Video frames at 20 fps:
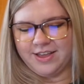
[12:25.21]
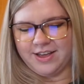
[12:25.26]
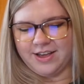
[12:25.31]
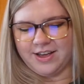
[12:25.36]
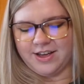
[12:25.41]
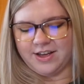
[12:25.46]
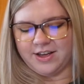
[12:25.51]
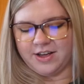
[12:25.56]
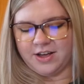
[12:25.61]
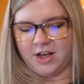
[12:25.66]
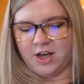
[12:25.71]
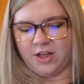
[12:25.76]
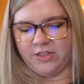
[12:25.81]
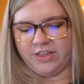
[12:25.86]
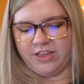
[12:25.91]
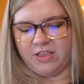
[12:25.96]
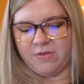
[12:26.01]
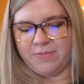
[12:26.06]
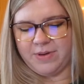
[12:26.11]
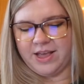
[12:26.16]
all
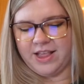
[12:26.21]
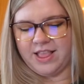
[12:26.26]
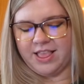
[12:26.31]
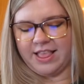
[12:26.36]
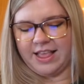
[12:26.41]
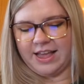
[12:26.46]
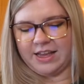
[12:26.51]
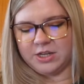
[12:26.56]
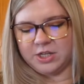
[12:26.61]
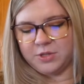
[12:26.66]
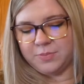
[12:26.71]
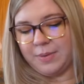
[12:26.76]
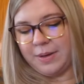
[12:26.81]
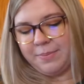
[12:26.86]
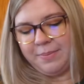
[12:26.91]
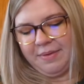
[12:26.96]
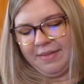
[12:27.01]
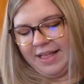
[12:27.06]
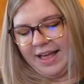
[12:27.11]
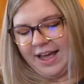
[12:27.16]
these pins that just
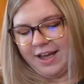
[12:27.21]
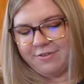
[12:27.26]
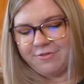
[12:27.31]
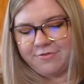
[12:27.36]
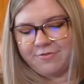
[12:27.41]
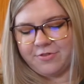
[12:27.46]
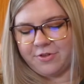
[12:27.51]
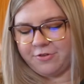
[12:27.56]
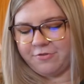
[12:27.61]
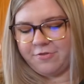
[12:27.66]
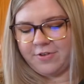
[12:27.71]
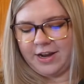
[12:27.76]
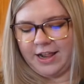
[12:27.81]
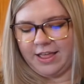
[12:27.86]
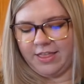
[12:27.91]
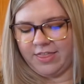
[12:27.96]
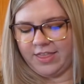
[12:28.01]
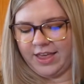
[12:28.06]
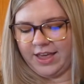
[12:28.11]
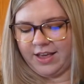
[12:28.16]
make me laugh. They're
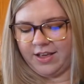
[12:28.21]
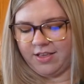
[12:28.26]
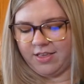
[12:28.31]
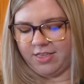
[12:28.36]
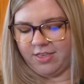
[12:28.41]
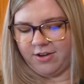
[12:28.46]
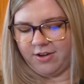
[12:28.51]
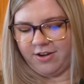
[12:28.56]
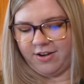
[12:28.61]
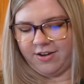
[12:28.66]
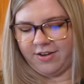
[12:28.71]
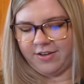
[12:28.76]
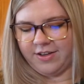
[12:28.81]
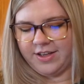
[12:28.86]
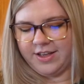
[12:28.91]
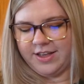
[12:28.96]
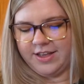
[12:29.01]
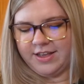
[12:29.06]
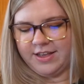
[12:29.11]
funny things. They're,